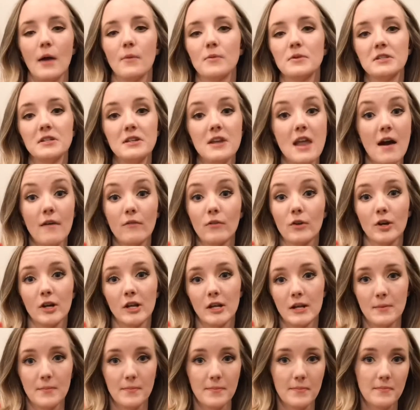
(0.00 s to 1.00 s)
was never
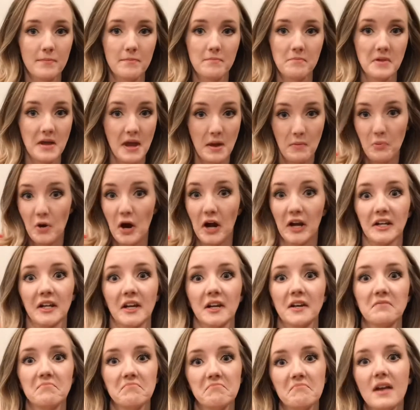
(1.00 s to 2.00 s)
gonna get pregnant.